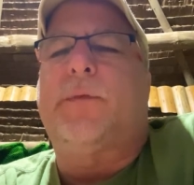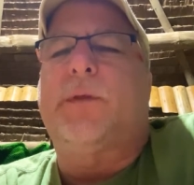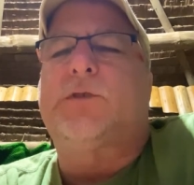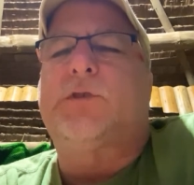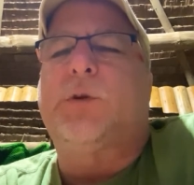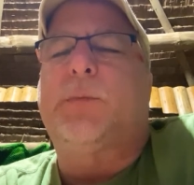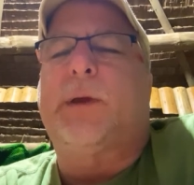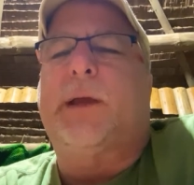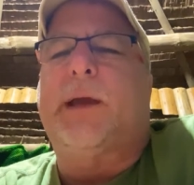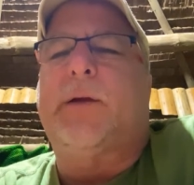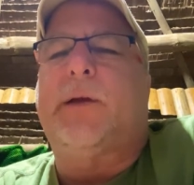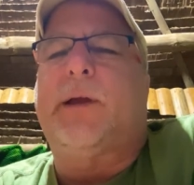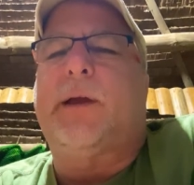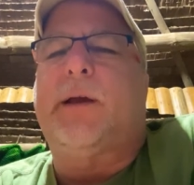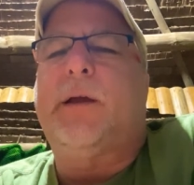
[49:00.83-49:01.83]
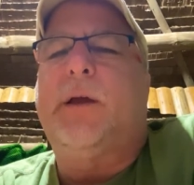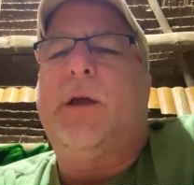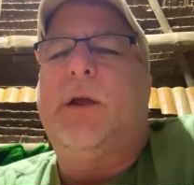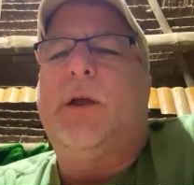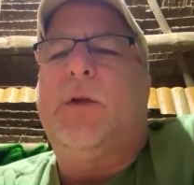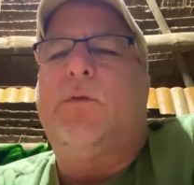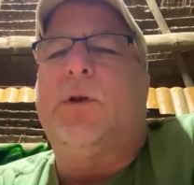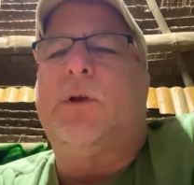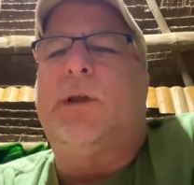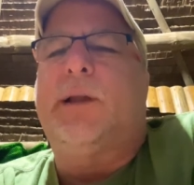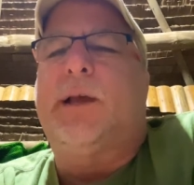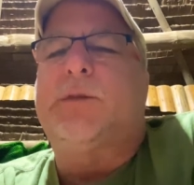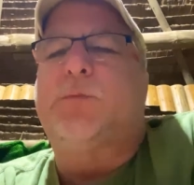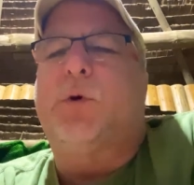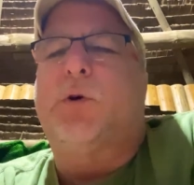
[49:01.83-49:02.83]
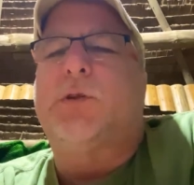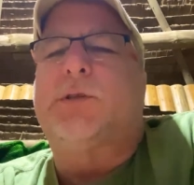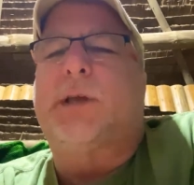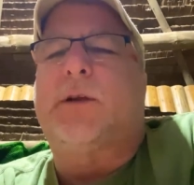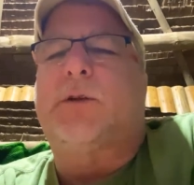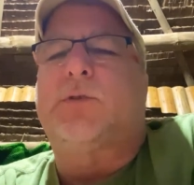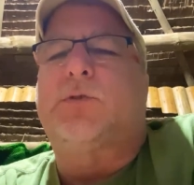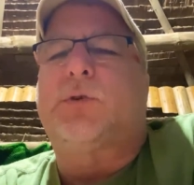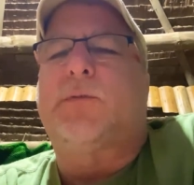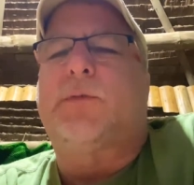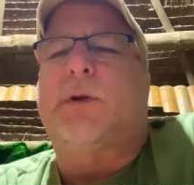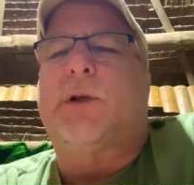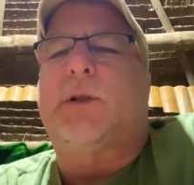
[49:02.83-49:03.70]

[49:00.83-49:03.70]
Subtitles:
the Subic area. Really nice motorcycle tour, very